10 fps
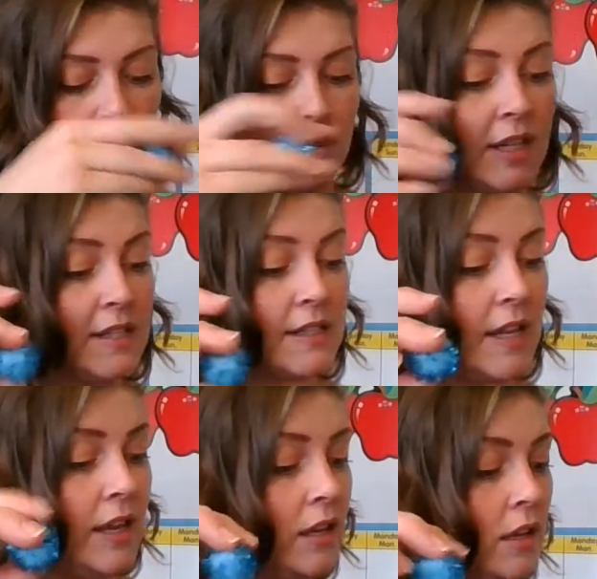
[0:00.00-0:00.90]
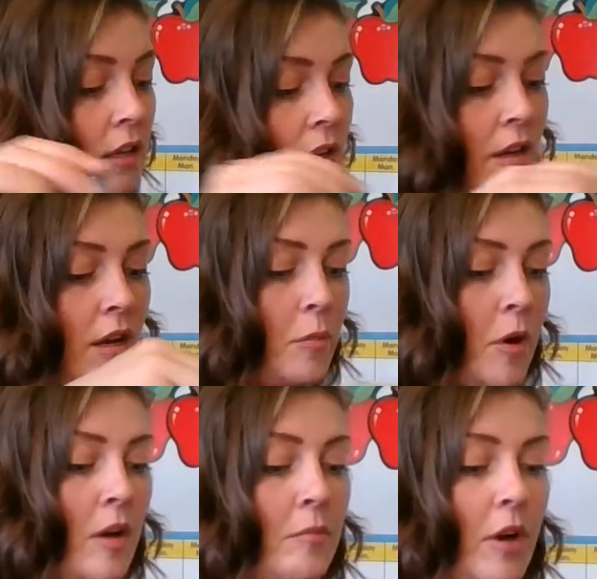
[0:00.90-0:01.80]
let's take a
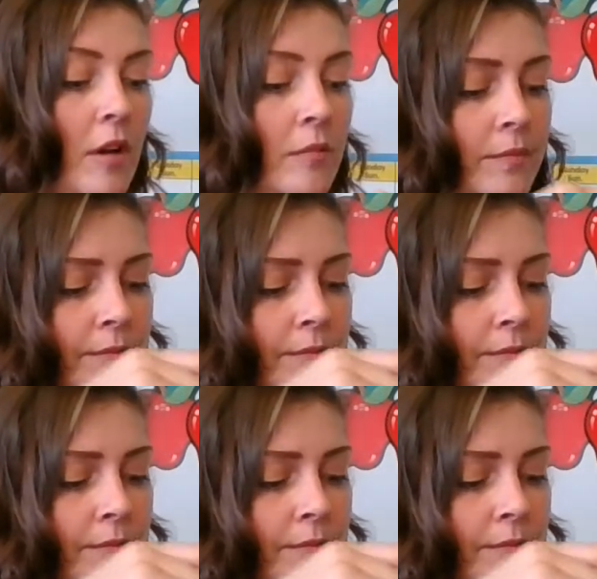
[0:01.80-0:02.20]
pom-pom,